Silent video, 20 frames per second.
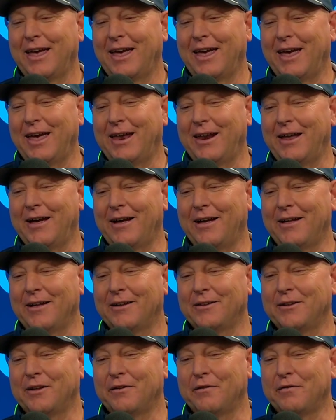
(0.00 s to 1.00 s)
And
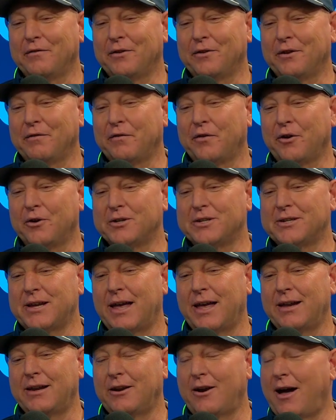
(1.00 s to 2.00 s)
the first
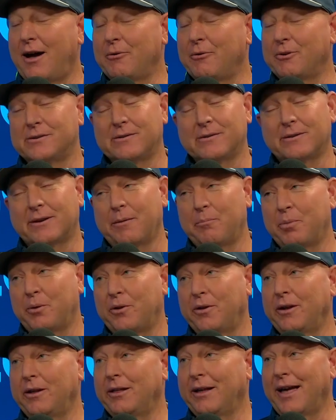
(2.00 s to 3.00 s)
set, I was
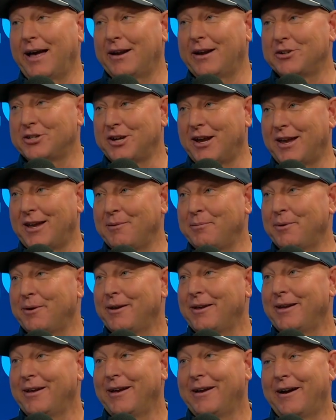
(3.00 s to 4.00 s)
completely out of shape,
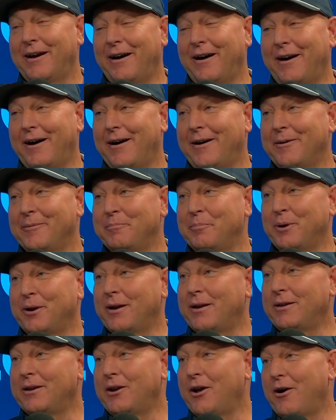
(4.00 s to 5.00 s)

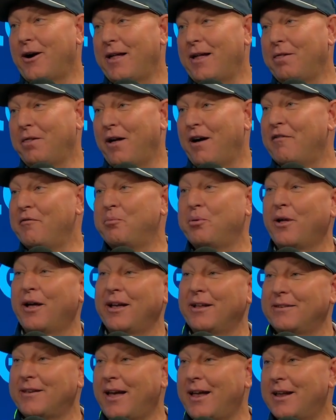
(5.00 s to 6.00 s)
but I love
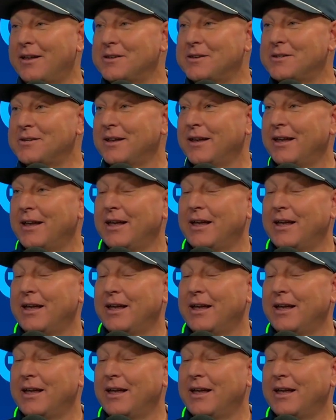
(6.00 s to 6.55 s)
playing tennis.